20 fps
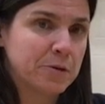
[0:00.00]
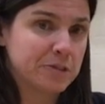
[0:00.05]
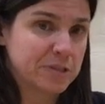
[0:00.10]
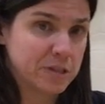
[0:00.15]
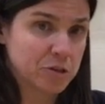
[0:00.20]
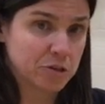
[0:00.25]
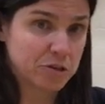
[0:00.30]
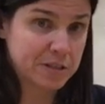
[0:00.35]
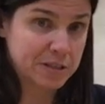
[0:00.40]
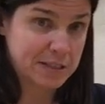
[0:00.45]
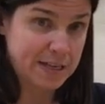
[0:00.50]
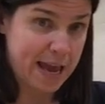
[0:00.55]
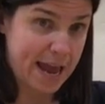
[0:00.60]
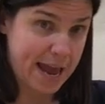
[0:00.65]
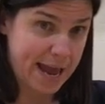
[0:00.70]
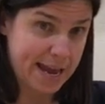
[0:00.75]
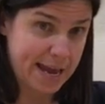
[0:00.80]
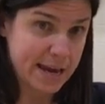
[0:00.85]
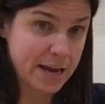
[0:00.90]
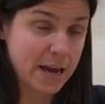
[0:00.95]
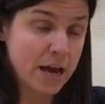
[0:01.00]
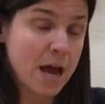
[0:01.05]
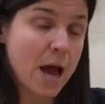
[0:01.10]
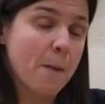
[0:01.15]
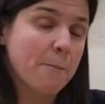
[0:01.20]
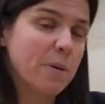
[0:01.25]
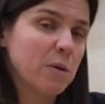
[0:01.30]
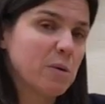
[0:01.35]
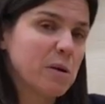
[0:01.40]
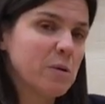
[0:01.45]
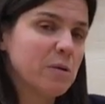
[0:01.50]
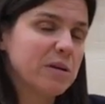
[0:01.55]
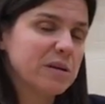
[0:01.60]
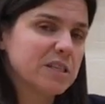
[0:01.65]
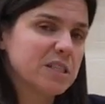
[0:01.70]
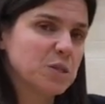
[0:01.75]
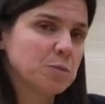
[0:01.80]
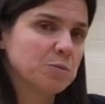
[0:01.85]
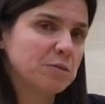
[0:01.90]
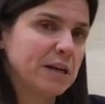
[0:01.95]
scissors, tag, but we will
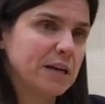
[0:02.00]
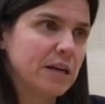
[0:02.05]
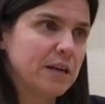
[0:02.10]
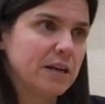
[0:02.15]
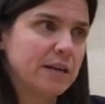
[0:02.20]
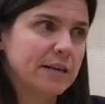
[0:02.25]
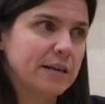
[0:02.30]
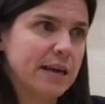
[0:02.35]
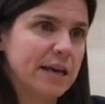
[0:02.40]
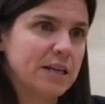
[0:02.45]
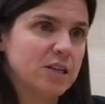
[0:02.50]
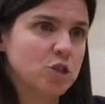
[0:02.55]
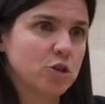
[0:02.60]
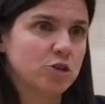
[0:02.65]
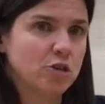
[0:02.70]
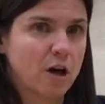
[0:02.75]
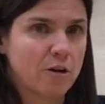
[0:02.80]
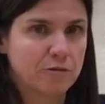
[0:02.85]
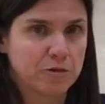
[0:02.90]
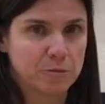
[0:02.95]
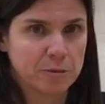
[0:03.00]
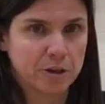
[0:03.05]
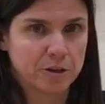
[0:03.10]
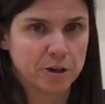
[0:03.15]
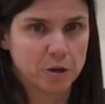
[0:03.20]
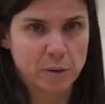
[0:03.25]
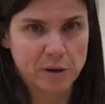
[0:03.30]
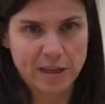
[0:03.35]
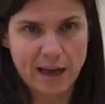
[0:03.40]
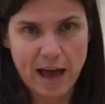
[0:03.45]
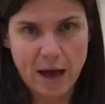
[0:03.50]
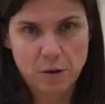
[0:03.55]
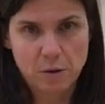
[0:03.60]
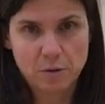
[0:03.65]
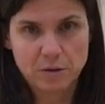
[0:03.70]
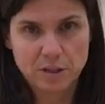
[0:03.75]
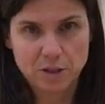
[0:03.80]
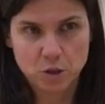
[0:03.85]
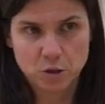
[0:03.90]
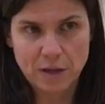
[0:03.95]
explain it in case you're not familiar with how
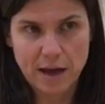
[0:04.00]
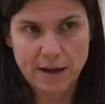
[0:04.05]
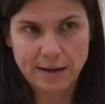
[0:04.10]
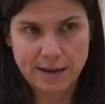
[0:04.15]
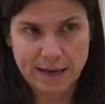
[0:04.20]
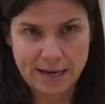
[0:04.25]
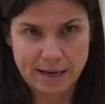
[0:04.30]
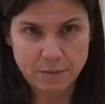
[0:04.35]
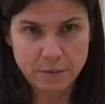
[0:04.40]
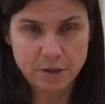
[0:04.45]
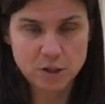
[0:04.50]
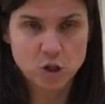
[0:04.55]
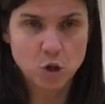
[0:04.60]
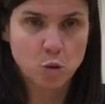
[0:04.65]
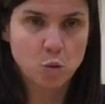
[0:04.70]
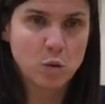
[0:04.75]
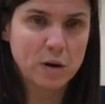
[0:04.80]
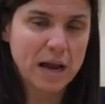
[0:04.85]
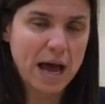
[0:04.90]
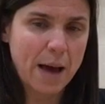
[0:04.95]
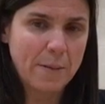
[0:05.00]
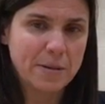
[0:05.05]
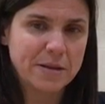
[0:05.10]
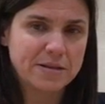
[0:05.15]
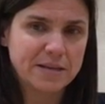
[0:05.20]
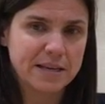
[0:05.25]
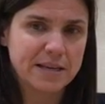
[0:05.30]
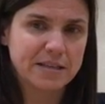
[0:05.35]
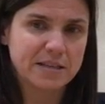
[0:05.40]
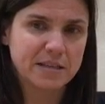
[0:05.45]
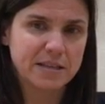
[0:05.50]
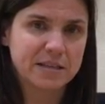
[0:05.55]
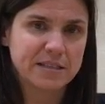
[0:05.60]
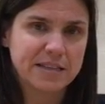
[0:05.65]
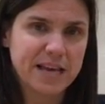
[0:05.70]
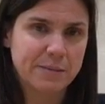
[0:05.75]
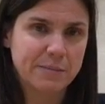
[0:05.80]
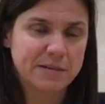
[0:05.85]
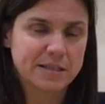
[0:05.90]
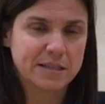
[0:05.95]
to do that game. So what happens is in this
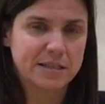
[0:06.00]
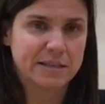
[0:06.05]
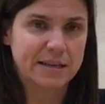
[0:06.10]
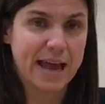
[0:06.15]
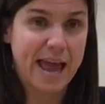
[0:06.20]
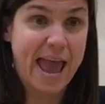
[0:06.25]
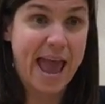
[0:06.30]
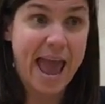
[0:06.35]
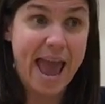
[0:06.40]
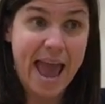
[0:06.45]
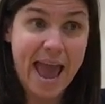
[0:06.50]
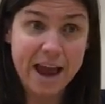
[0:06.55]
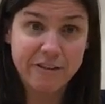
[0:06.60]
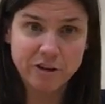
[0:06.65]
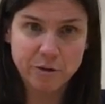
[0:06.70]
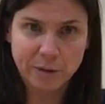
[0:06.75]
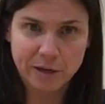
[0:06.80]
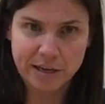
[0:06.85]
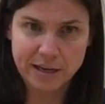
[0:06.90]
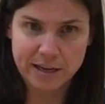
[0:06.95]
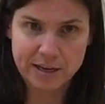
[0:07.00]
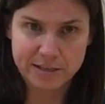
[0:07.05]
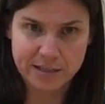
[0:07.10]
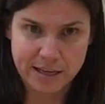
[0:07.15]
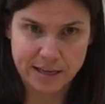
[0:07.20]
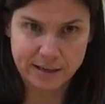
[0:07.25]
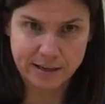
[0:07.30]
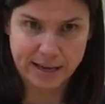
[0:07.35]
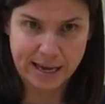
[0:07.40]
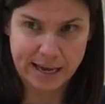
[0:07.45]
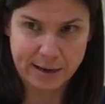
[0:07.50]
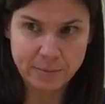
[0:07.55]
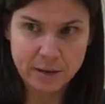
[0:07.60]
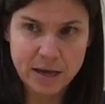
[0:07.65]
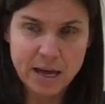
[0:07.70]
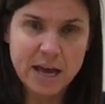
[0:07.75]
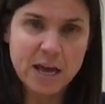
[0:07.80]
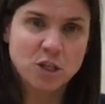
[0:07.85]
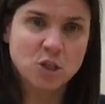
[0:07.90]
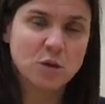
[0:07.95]
game, it's an everybody is it game.
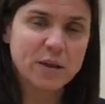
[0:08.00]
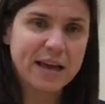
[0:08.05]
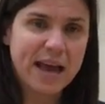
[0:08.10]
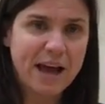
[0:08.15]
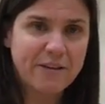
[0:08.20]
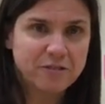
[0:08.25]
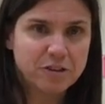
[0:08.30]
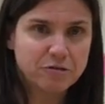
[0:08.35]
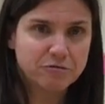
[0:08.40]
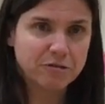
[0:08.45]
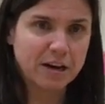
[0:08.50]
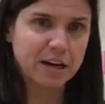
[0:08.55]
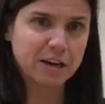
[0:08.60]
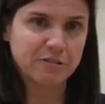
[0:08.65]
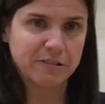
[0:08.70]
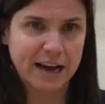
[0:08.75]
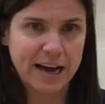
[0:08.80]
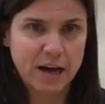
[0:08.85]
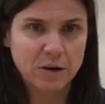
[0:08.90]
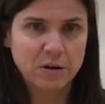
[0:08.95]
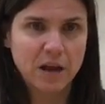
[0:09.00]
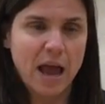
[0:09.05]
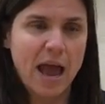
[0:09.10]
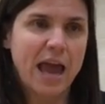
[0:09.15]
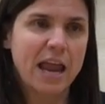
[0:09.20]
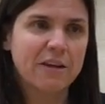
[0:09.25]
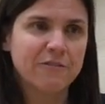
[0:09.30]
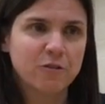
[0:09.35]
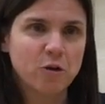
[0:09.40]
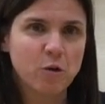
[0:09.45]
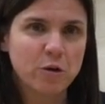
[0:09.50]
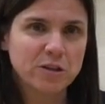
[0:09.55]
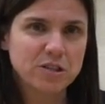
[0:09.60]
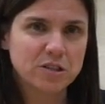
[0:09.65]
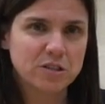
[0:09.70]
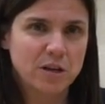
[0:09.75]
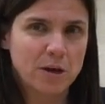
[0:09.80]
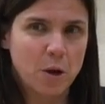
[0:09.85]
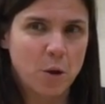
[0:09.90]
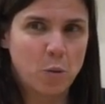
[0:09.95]
So they have to run around, and of
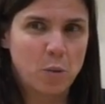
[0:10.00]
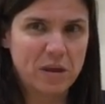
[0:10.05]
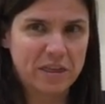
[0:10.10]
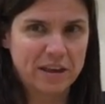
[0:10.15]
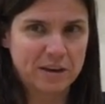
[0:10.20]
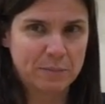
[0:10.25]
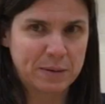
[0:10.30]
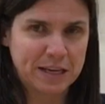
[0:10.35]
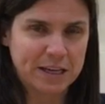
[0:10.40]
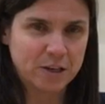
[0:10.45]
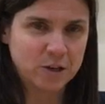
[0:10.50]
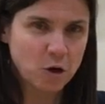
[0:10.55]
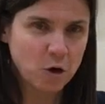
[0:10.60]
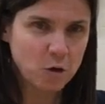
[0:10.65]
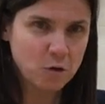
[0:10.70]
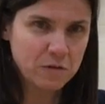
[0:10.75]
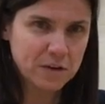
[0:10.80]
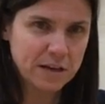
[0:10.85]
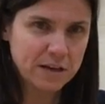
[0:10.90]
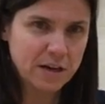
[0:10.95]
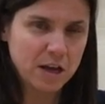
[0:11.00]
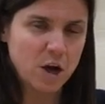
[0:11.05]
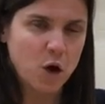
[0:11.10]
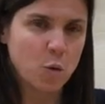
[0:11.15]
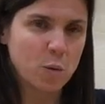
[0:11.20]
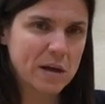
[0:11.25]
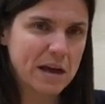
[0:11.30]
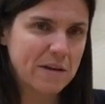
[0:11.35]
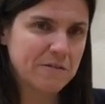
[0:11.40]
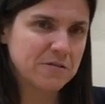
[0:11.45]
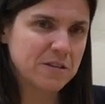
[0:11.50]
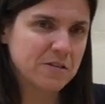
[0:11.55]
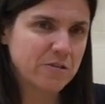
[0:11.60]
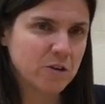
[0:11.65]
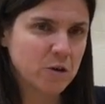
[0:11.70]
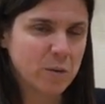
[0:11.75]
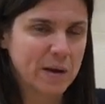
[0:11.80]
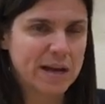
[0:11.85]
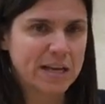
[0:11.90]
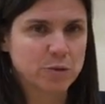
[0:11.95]
course, with it being COVID, we have
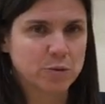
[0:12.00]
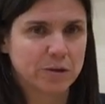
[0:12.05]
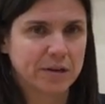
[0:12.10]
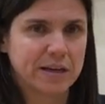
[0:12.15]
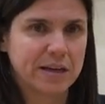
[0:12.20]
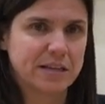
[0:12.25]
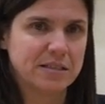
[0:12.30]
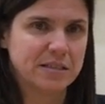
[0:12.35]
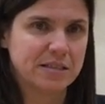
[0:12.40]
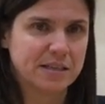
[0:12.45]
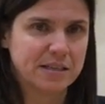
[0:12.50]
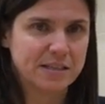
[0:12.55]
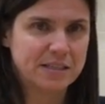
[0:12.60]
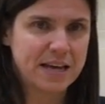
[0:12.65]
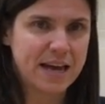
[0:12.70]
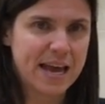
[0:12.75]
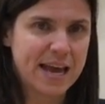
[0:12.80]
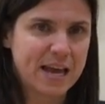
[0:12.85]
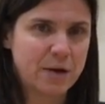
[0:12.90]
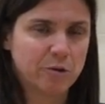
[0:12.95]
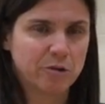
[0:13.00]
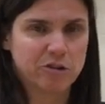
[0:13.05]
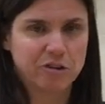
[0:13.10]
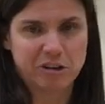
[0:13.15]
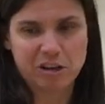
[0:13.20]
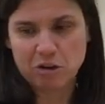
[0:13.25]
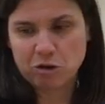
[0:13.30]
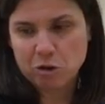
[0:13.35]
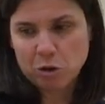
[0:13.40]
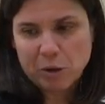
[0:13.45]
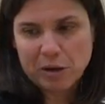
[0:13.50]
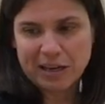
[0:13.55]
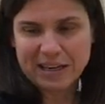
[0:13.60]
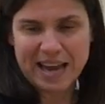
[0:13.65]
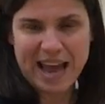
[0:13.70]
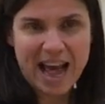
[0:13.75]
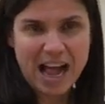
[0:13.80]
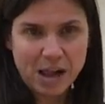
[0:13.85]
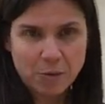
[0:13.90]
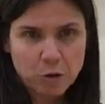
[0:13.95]
different ways where kids need to tag, where they're either doing
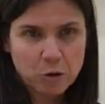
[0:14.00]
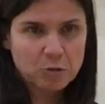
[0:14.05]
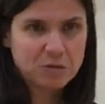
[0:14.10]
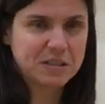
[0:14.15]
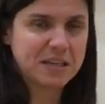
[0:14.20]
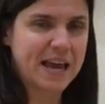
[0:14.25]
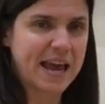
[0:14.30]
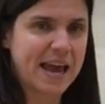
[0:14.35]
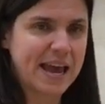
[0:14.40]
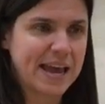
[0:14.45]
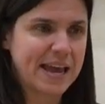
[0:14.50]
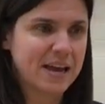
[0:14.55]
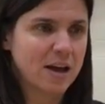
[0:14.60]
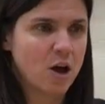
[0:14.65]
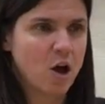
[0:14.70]
an elbow tag,